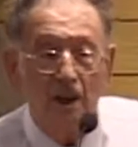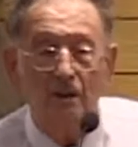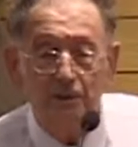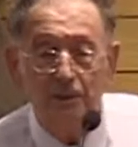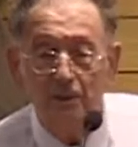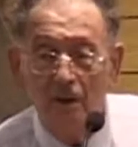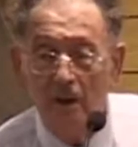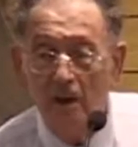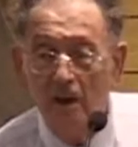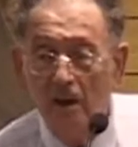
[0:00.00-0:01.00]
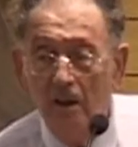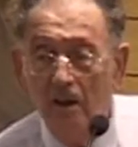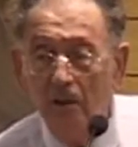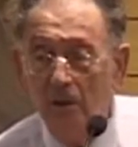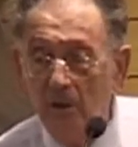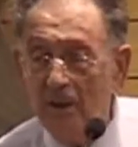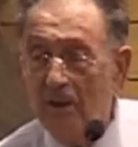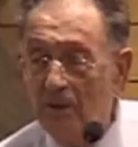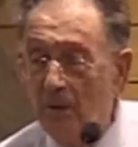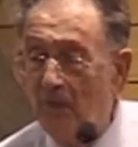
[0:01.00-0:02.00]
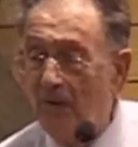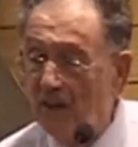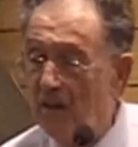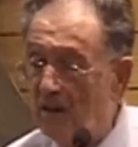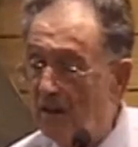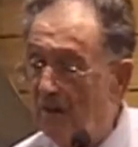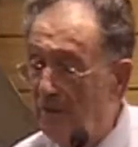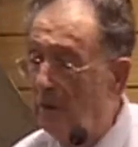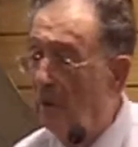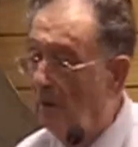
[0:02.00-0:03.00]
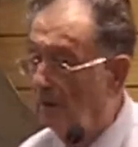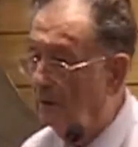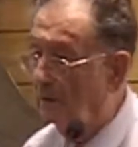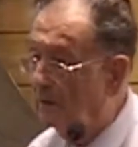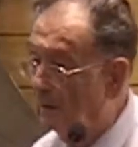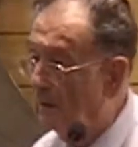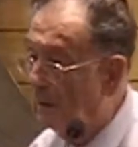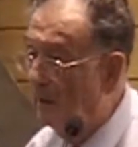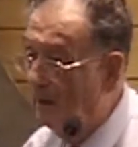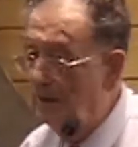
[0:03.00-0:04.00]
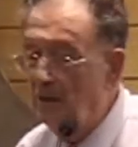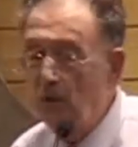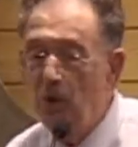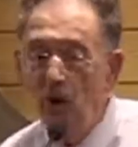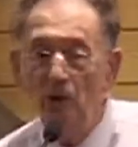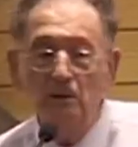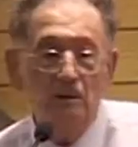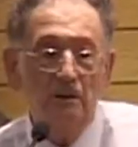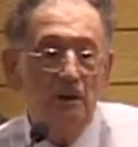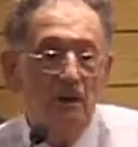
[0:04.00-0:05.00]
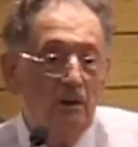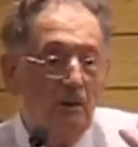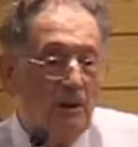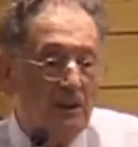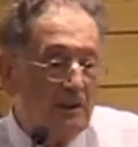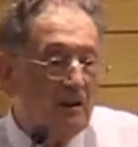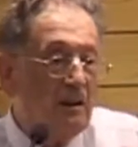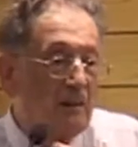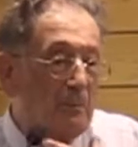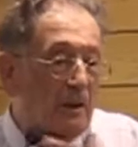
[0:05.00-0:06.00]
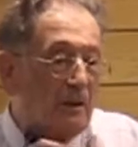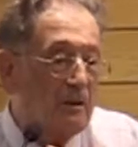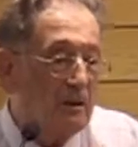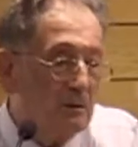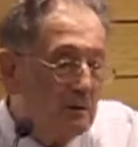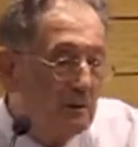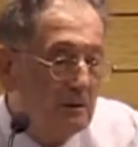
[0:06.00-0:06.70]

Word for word: Gulf to Western vessels if you want to. And you hold the West by the throat.